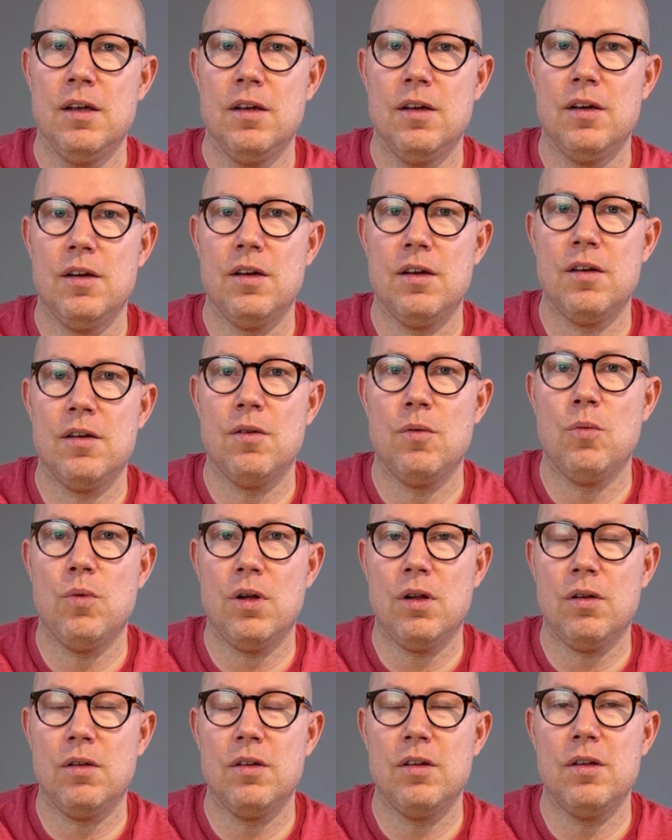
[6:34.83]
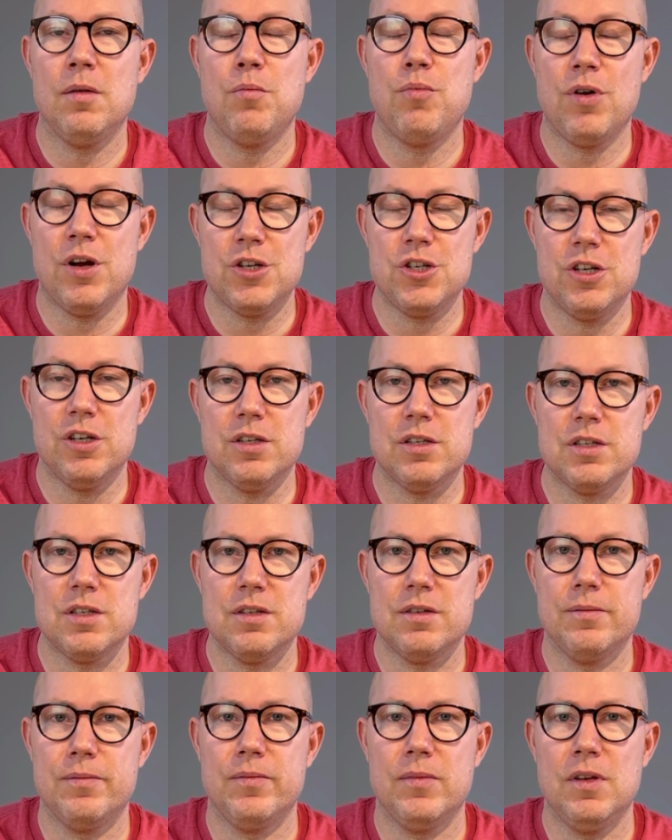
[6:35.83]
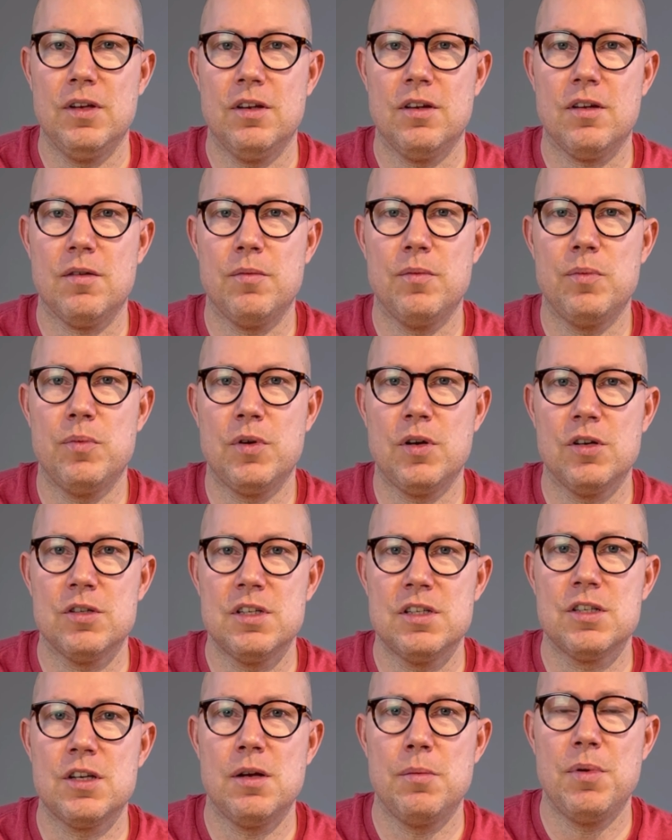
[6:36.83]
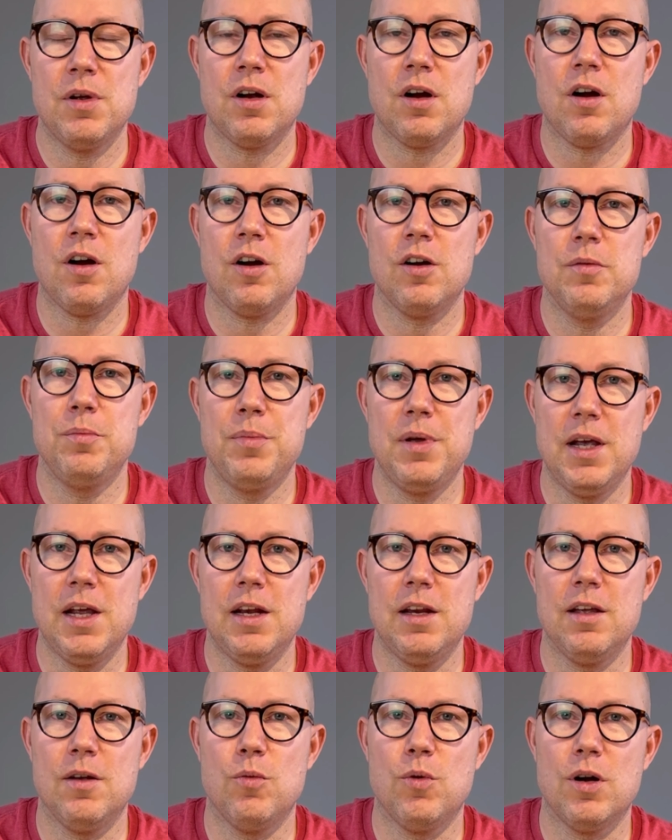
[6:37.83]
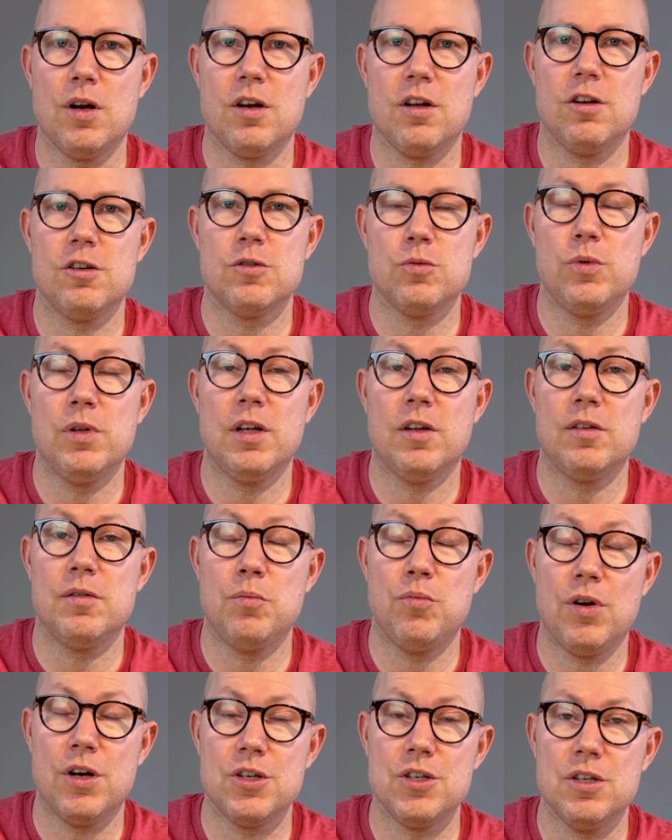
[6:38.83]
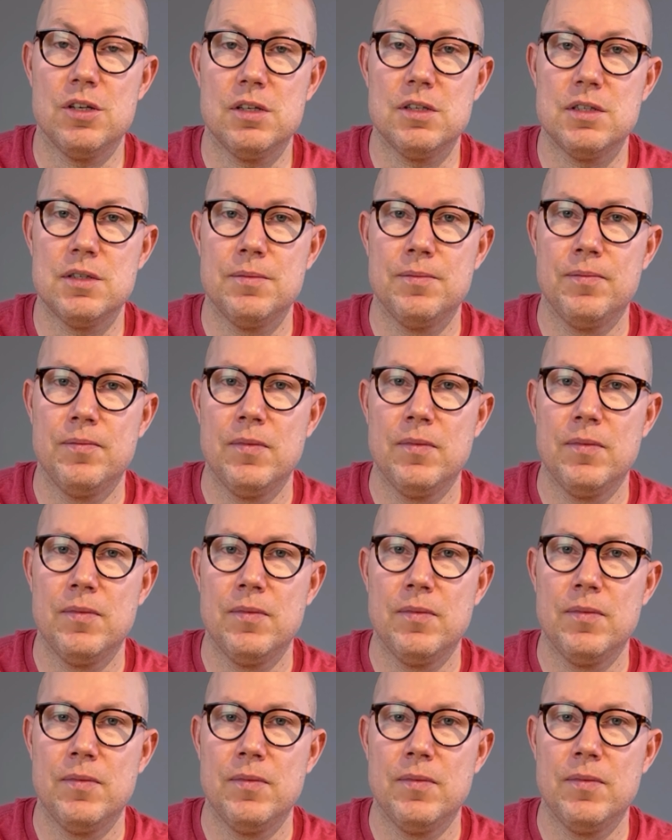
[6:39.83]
Well, brushes. Because it's going to be hard painting watercolors without brushes.